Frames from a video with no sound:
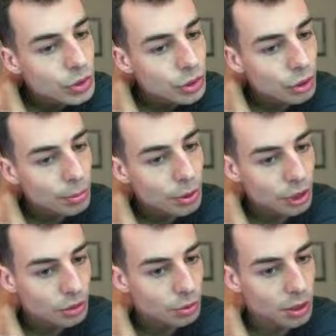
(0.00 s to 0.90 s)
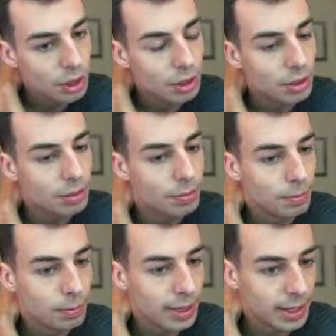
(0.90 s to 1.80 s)
So plus 1,
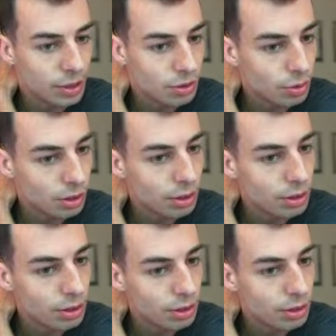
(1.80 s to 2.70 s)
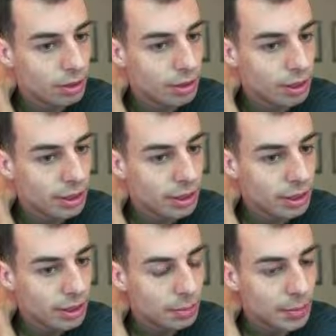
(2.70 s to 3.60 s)
minus 1,
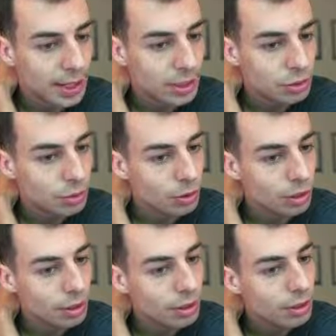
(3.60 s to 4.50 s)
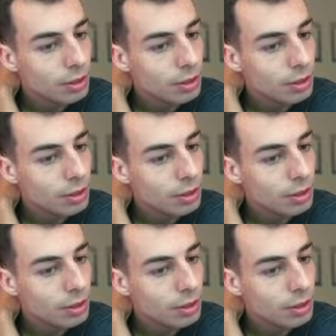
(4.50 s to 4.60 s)
minus 1,